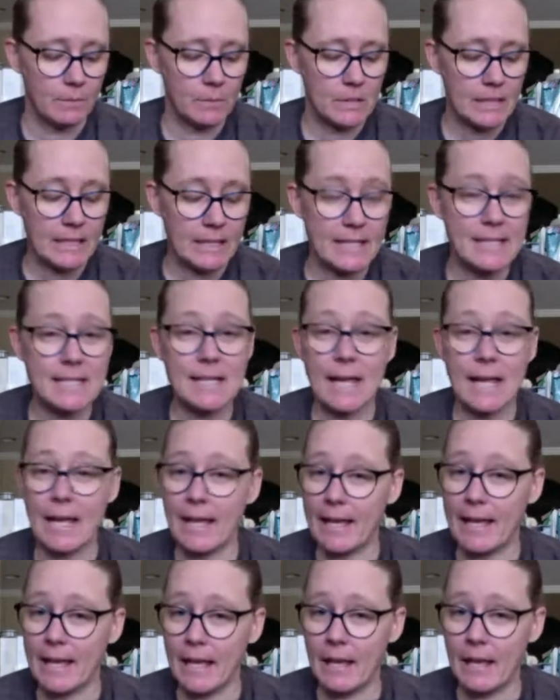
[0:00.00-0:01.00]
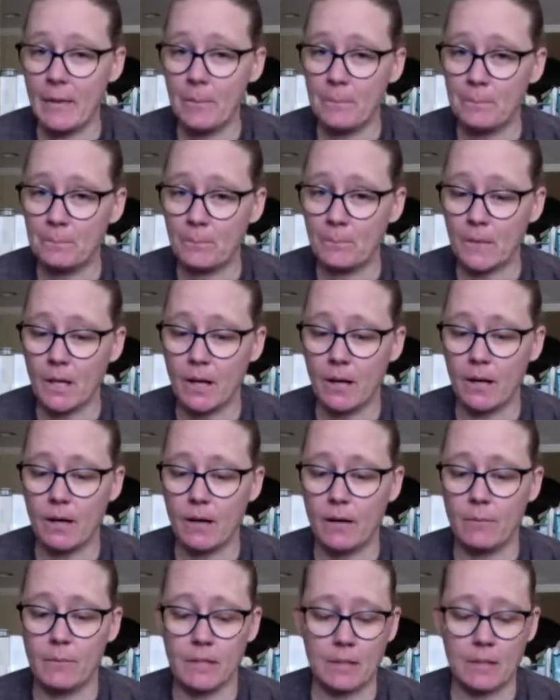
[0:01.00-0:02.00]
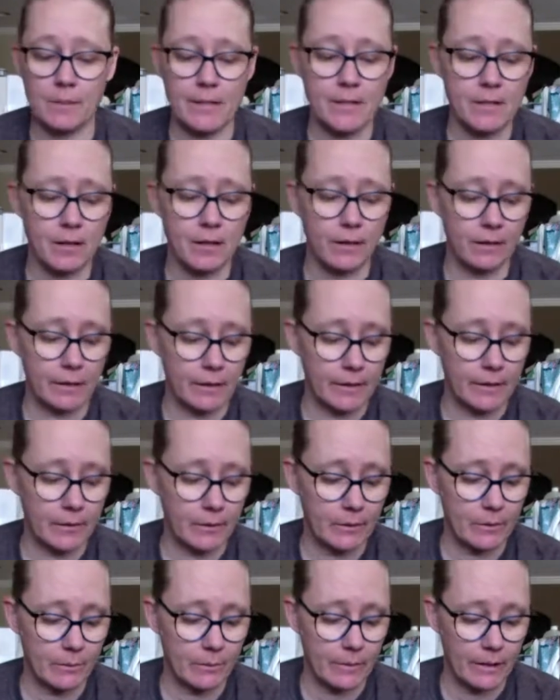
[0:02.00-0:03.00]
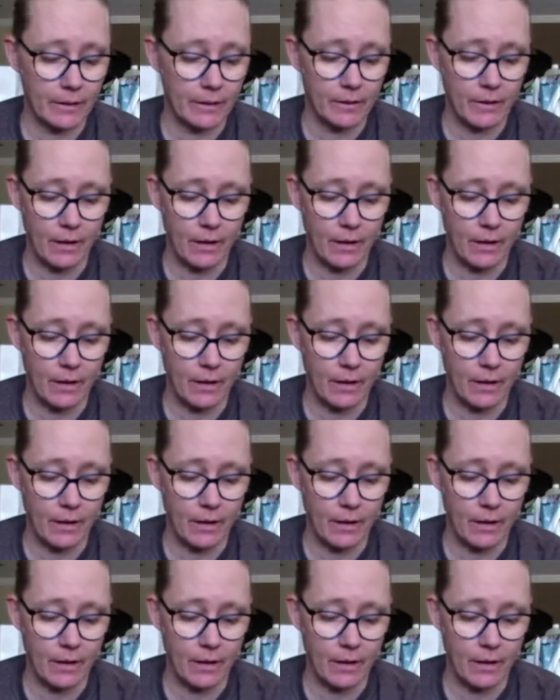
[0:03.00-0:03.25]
Today, I'm going to be talking a little bit